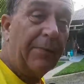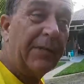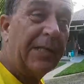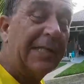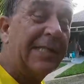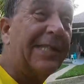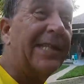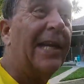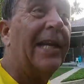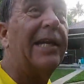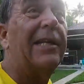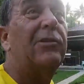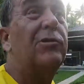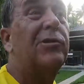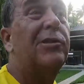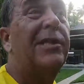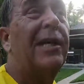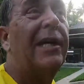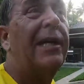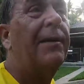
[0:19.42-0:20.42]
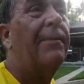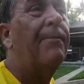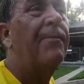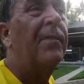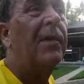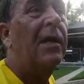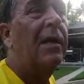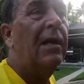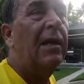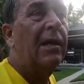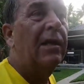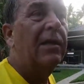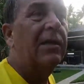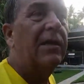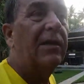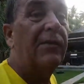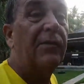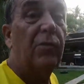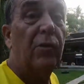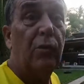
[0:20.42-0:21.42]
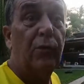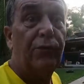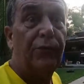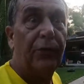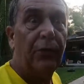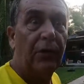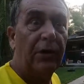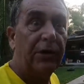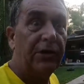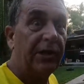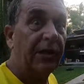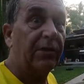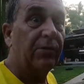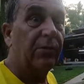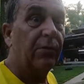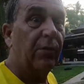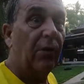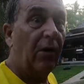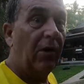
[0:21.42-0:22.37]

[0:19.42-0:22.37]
yesterday I should say, the new fuel injector